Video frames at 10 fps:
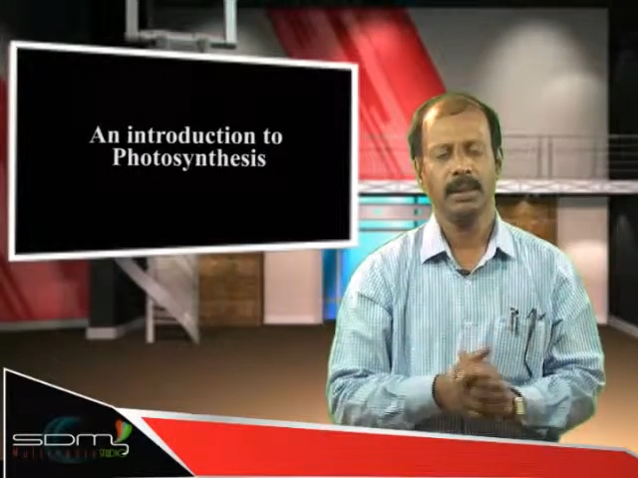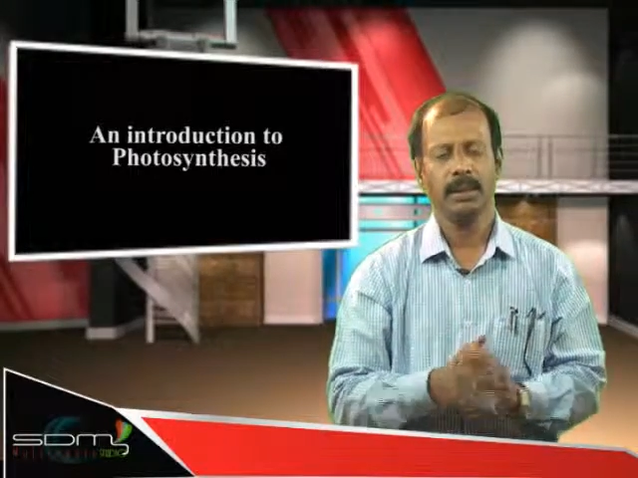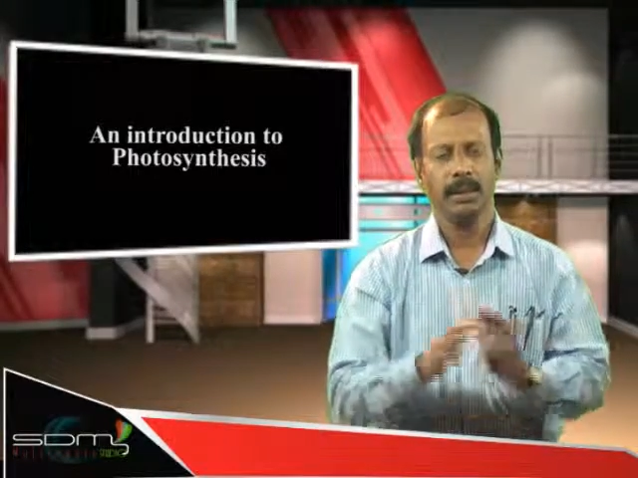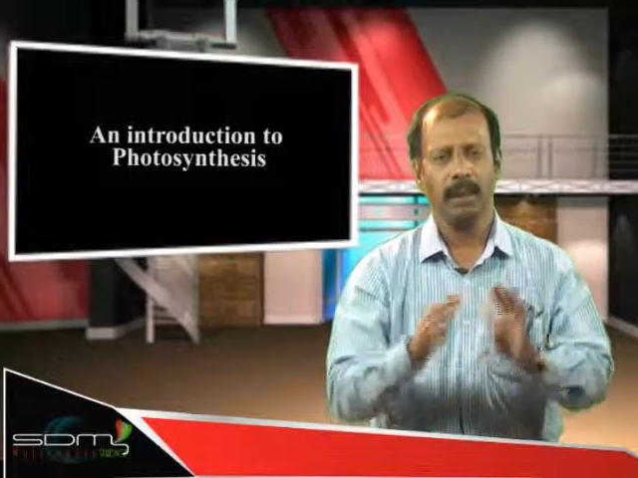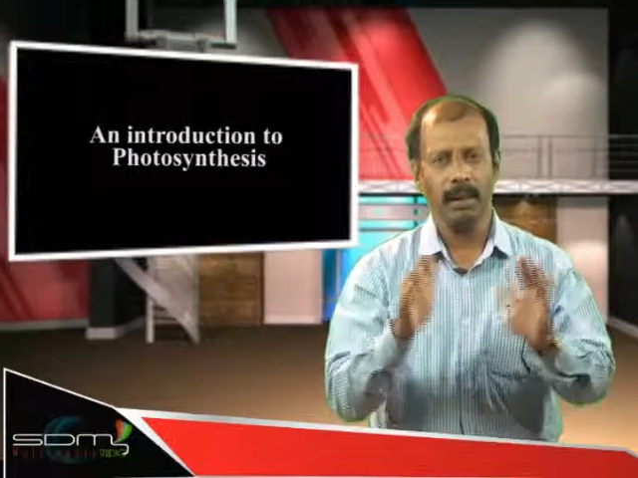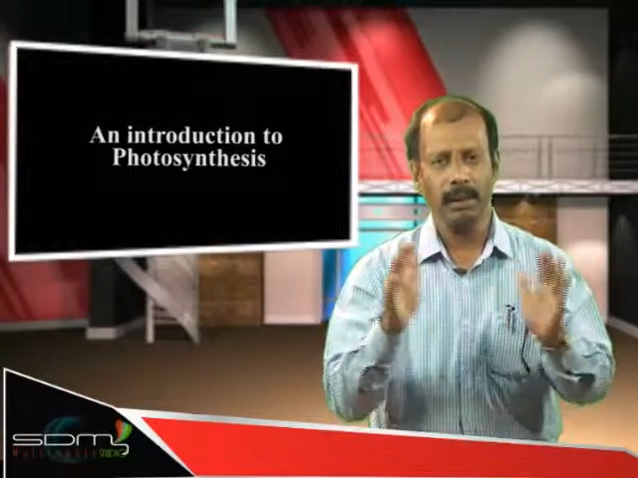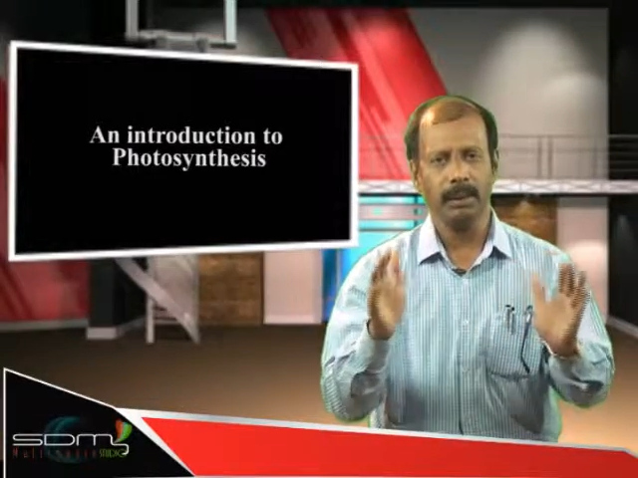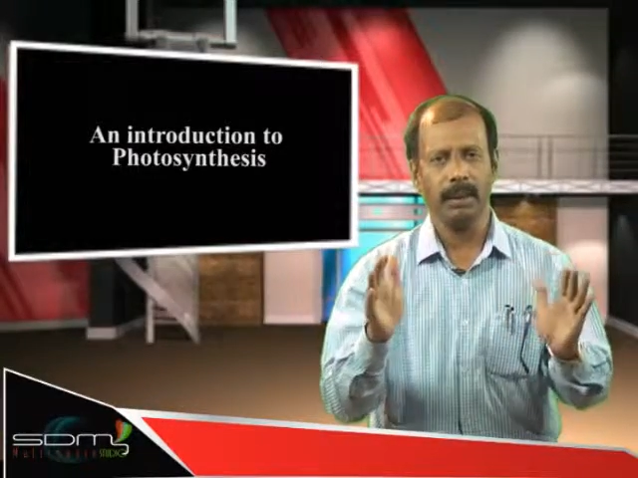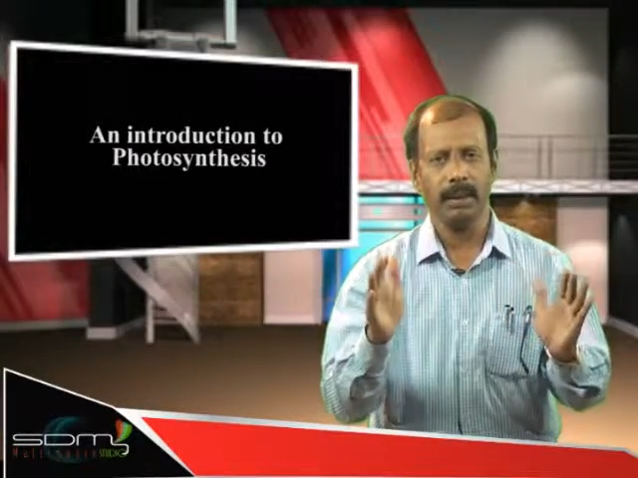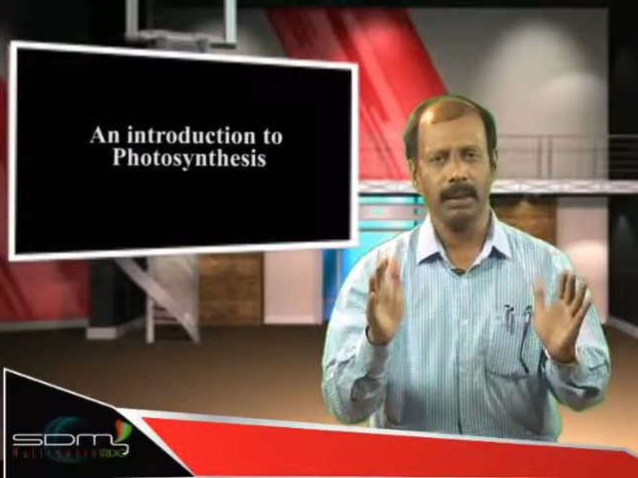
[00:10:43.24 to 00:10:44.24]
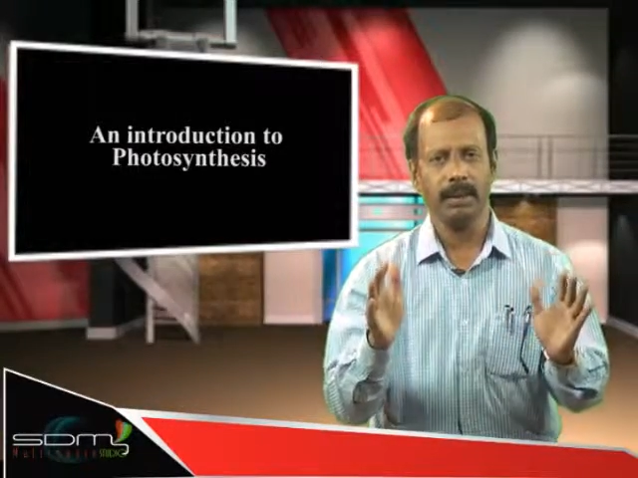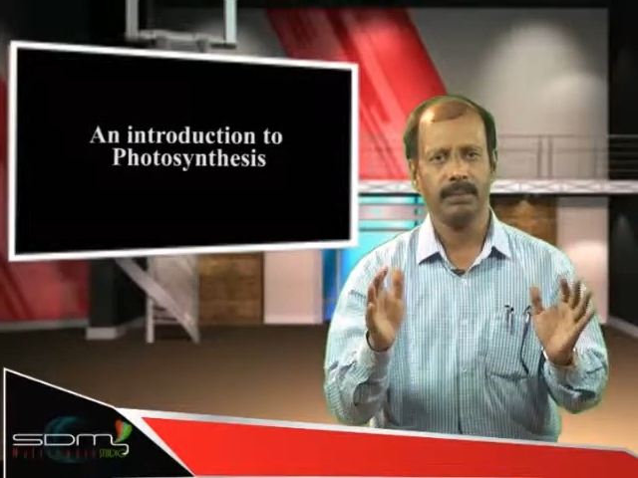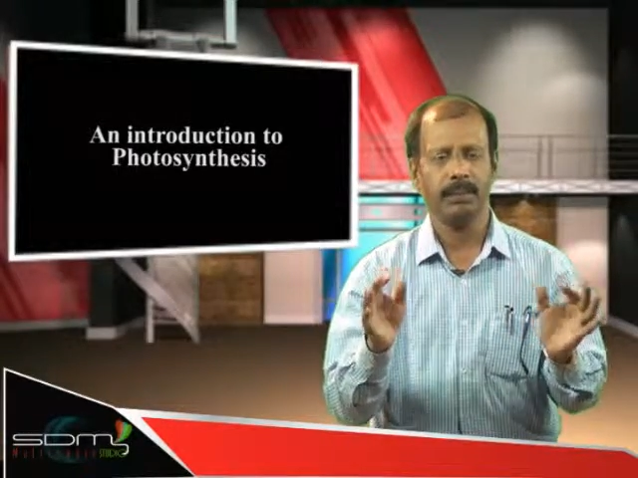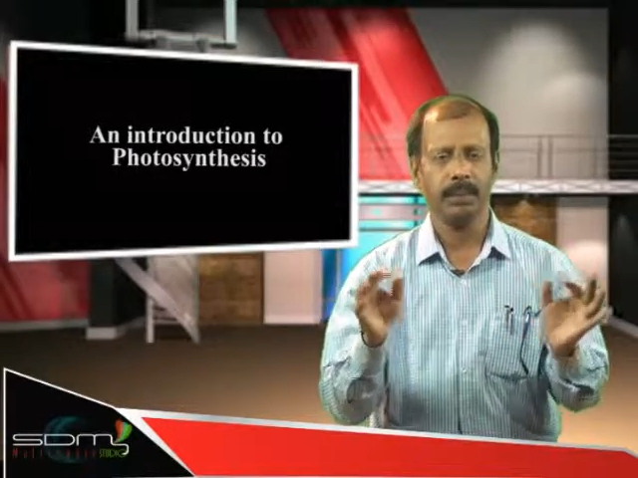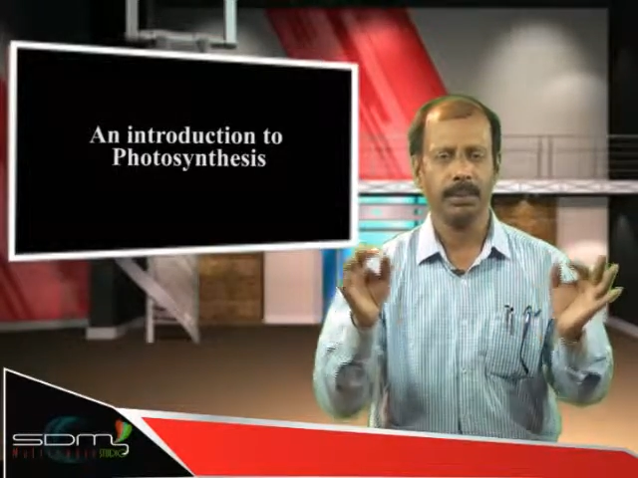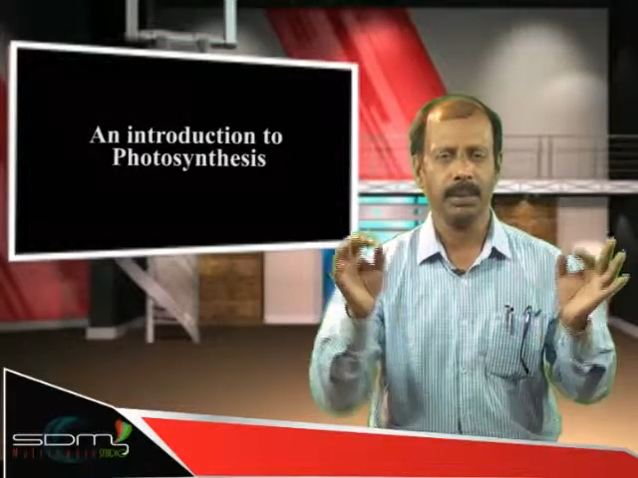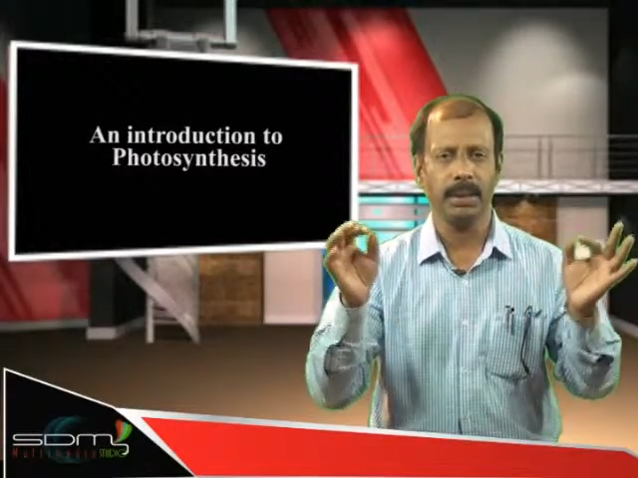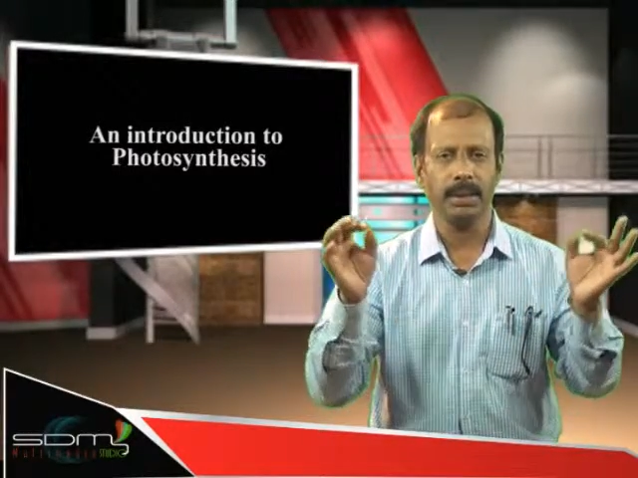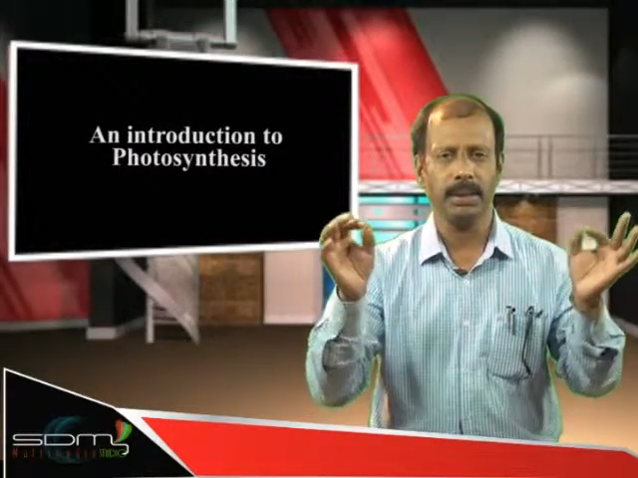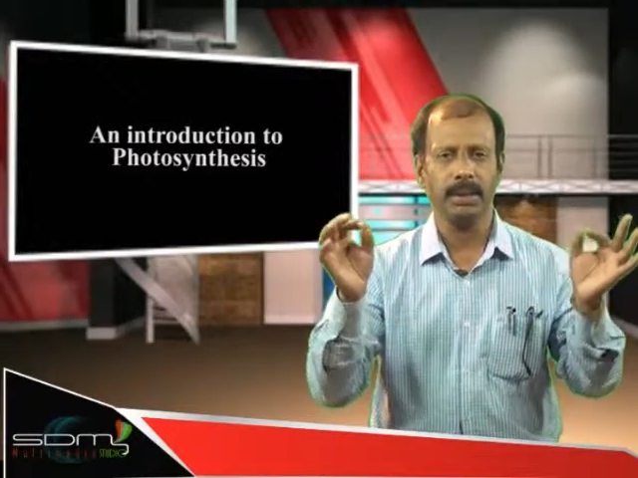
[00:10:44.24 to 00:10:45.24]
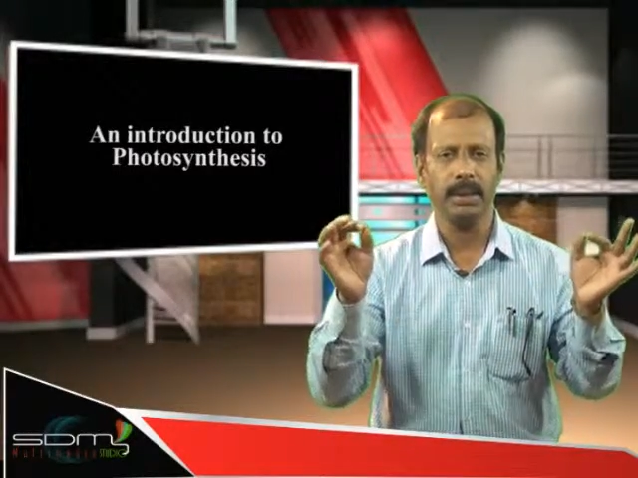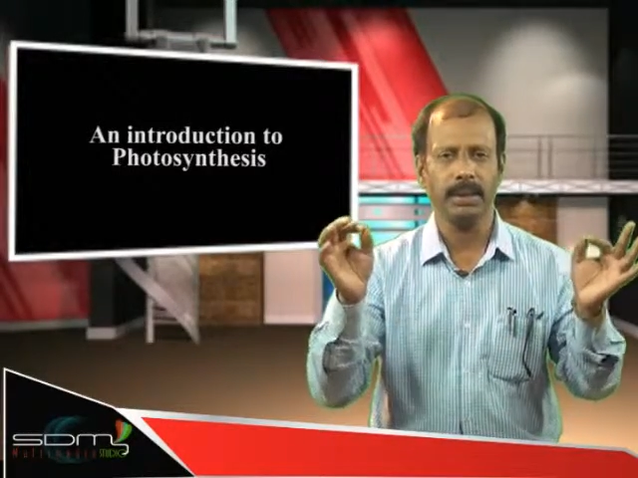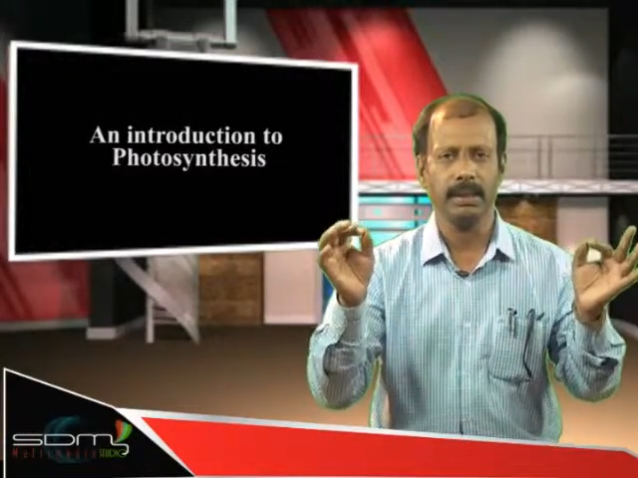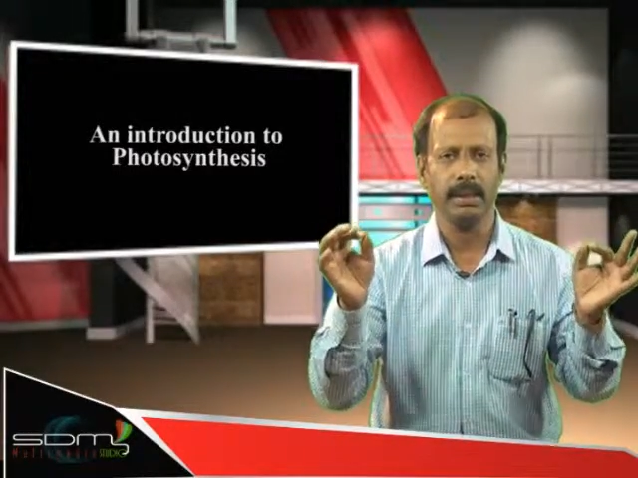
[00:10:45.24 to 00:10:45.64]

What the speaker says: So altogether, photosynthesis